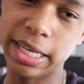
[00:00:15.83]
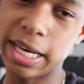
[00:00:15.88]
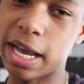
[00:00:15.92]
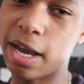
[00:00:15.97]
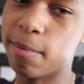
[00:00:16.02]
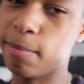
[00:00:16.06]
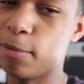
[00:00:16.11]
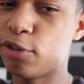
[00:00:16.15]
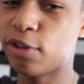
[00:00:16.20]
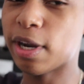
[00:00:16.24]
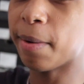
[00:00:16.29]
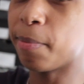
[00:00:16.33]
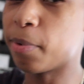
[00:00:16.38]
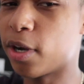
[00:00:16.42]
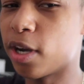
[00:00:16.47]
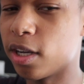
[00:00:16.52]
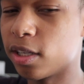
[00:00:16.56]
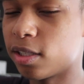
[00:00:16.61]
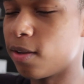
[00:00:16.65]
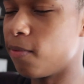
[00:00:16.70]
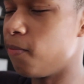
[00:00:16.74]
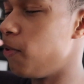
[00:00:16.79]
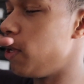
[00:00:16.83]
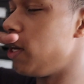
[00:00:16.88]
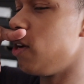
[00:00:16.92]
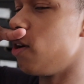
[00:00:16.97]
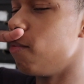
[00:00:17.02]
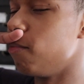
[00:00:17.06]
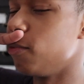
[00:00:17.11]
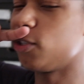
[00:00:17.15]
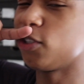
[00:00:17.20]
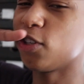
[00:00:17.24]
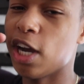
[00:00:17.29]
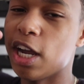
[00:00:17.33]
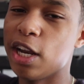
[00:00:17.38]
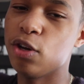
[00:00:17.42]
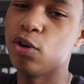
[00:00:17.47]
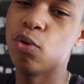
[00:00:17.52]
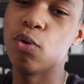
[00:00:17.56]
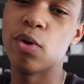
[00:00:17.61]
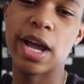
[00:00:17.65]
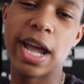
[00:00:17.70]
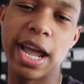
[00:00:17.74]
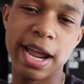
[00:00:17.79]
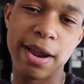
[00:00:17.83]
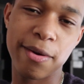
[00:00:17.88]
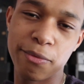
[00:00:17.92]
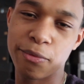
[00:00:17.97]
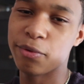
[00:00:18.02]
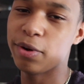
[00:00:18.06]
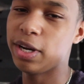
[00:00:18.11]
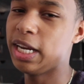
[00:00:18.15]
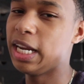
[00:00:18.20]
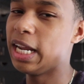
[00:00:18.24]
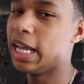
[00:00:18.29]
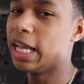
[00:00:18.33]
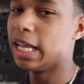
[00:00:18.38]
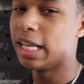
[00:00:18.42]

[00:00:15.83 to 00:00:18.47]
now i'm gonna drop a custom video i'm gonna try to do it every